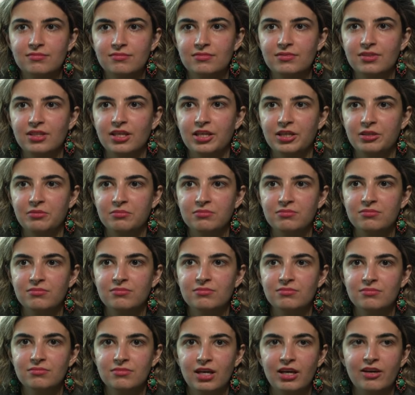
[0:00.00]
game
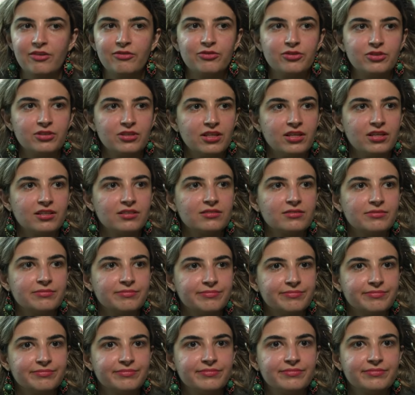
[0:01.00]
after that
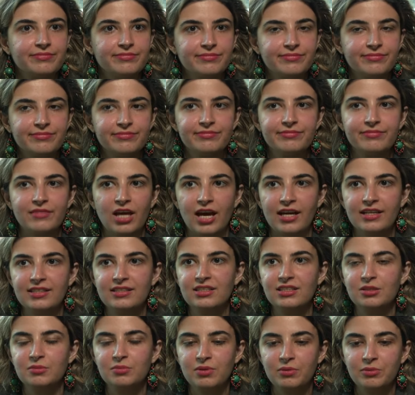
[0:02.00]
I
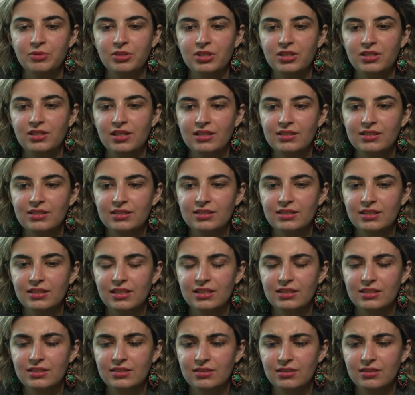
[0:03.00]
still, I mean, I, I think I
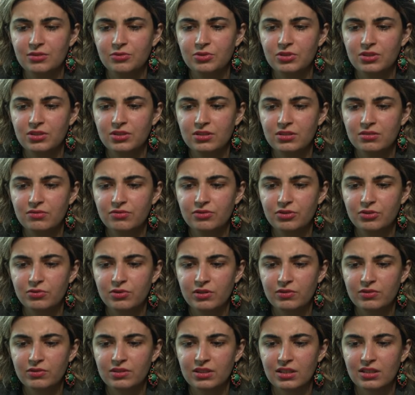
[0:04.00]
think there were still a few
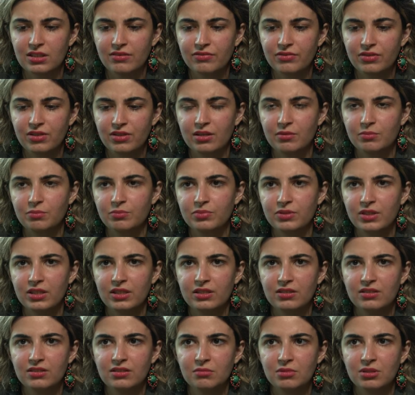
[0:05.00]
rounds left, and I played
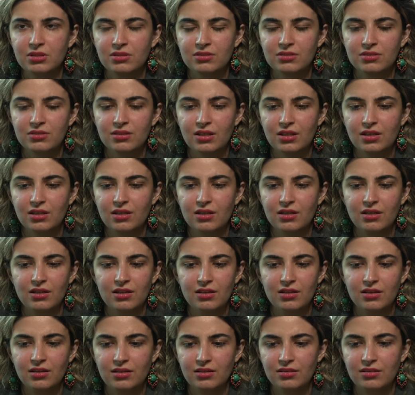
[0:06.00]
them, and
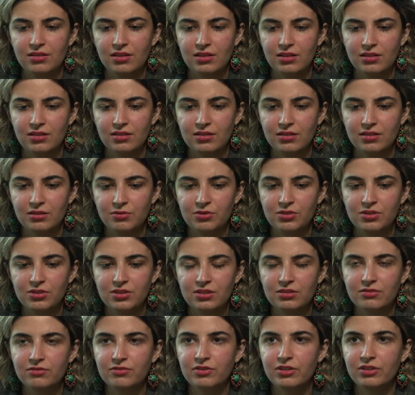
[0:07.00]
they they were
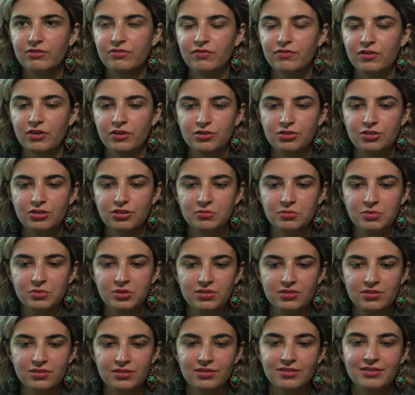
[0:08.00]
still a very fun
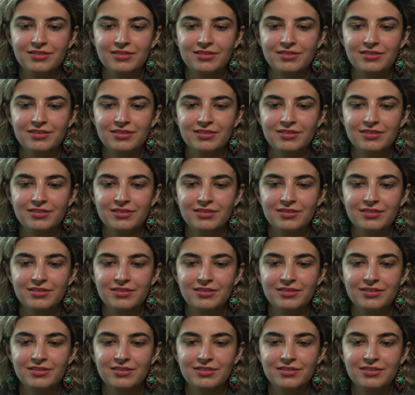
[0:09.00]
tournament.